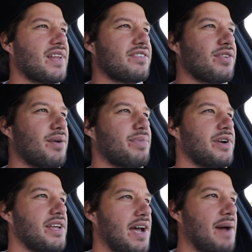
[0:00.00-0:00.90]
So I'm
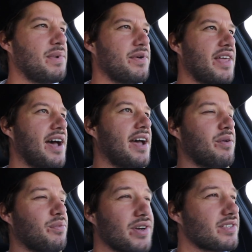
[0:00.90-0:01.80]
pretty happy with that
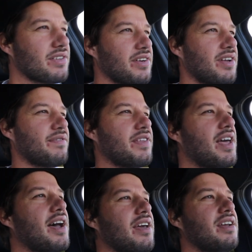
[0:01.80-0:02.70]
and wasn't looking for
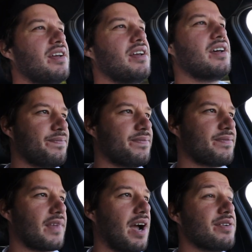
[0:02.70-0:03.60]
that.
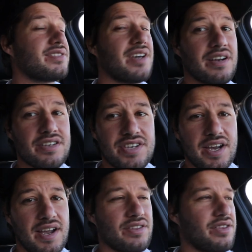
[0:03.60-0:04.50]
I was gonna
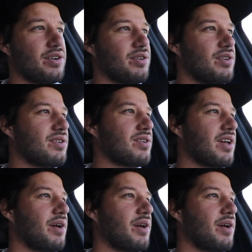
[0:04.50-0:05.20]
check out the hull.